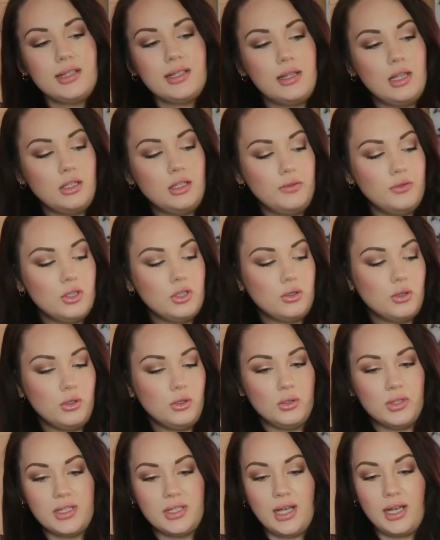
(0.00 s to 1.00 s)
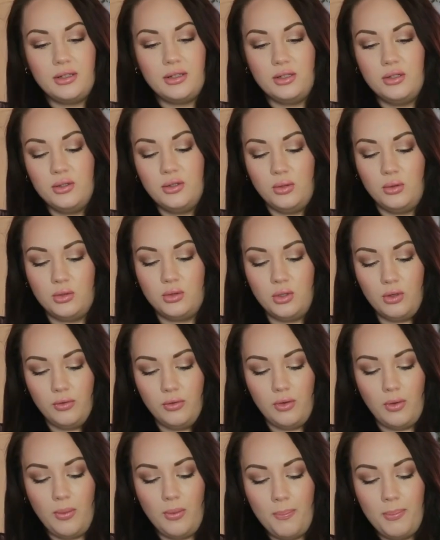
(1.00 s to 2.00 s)
And then you've just got your standard sort of
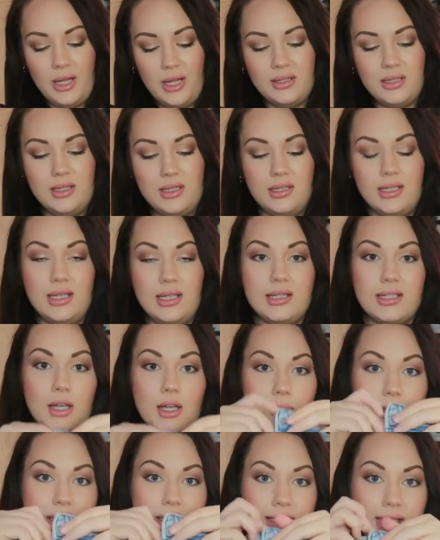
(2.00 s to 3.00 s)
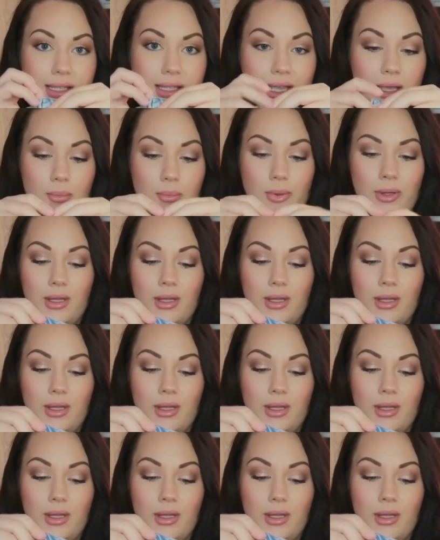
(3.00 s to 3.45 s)
button detail and zip.